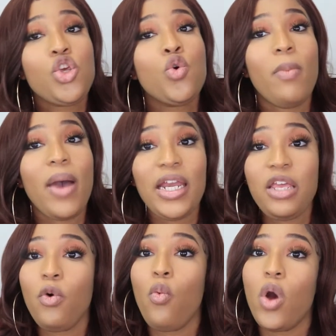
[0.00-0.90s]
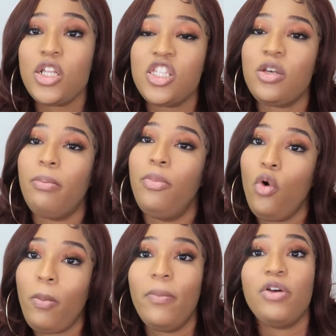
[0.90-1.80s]
You might even want to
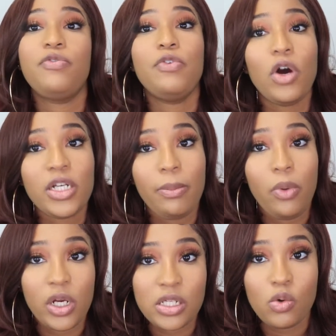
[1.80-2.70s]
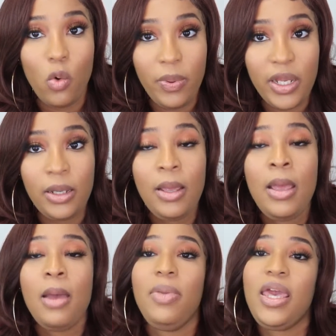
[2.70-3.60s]
book before the borders open,
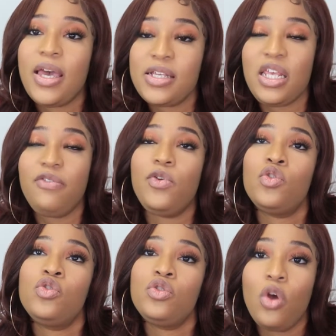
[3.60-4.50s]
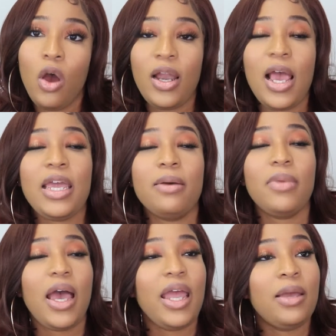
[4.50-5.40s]
because if you do not, I
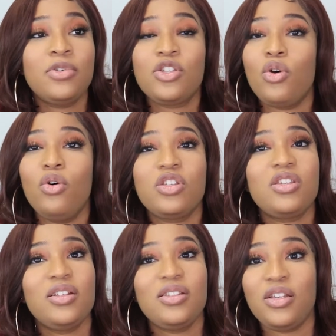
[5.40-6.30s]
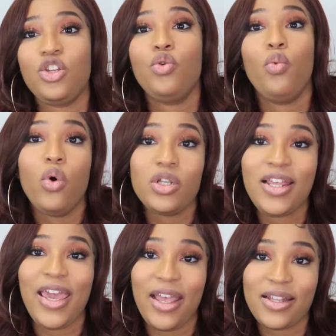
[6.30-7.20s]
am so certain you
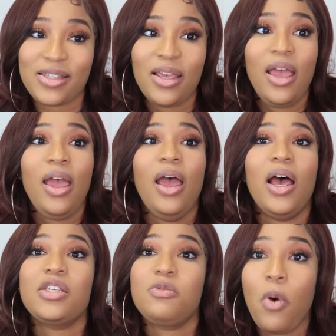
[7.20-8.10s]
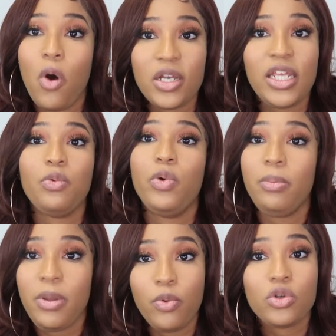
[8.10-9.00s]
won't get a spot. It
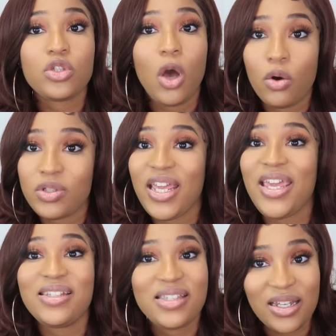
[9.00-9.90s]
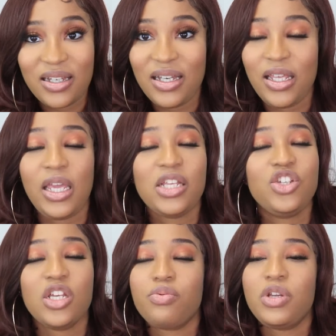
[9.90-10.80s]
will be booked out instantly. It's
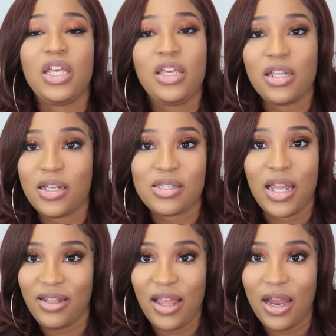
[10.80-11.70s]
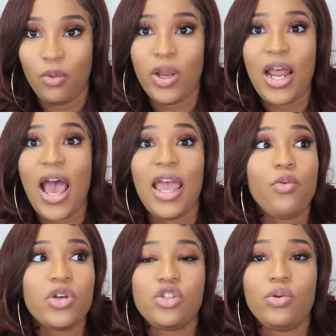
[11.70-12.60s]
just ridiculous like that. When I
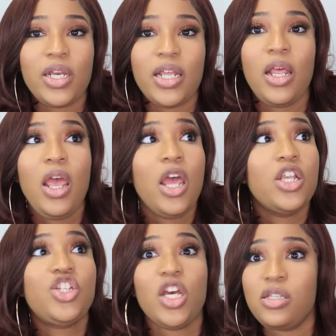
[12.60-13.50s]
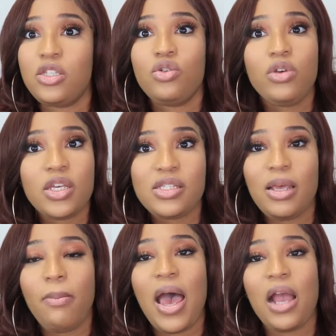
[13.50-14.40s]
was doing it just 2 years
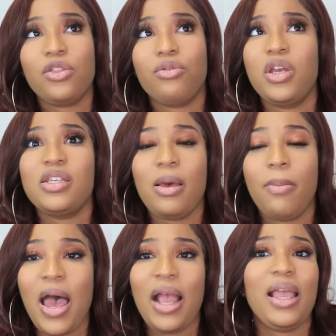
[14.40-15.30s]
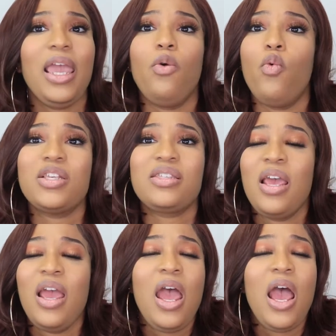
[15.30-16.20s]
back, 3 years back, it was
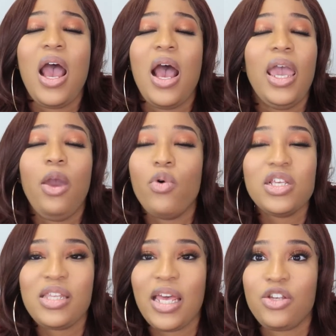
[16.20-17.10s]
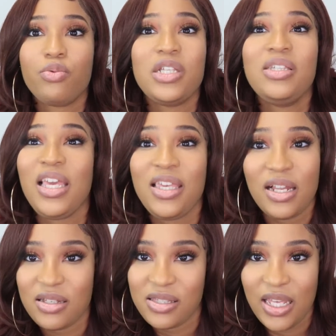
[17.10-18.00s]
like
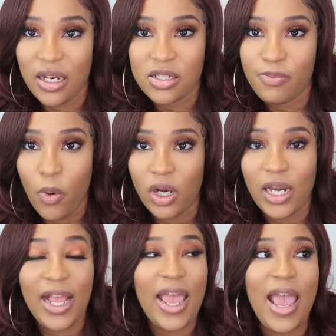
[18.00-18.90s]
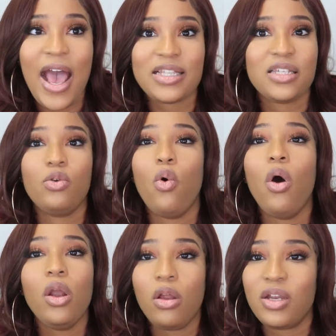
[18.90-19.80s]
ridiculous to get a spot. Like, I had to
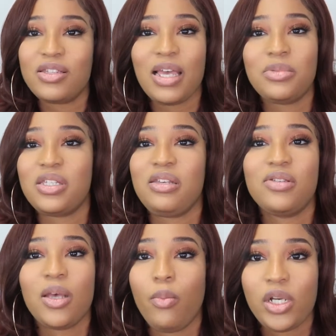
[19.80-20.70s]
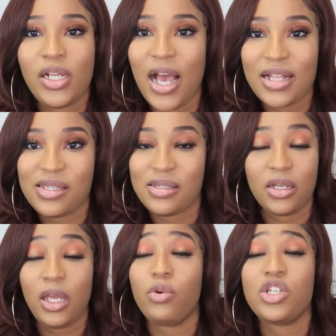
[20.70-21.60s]
call all the time to see if someone
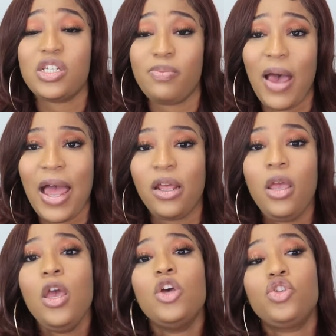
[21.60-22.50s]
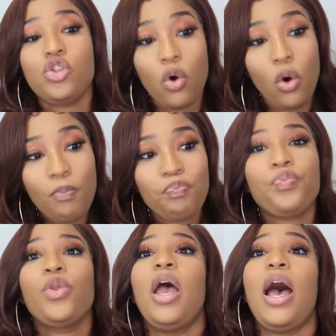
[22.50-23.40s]
canceled. It was just bad. So
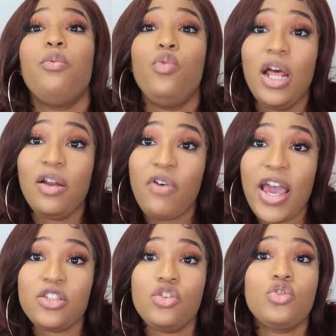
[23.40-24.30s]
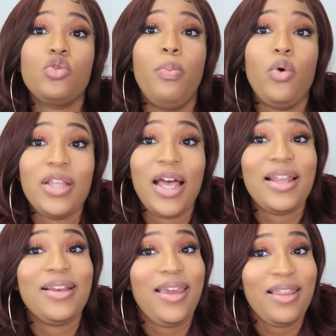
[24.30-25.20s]
I would advise you to book
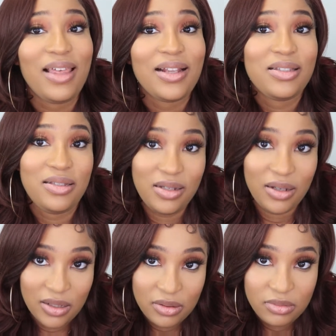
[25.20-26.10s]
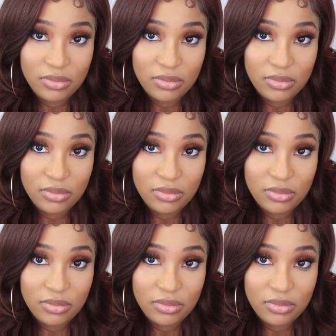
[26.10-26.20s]
that and get that done.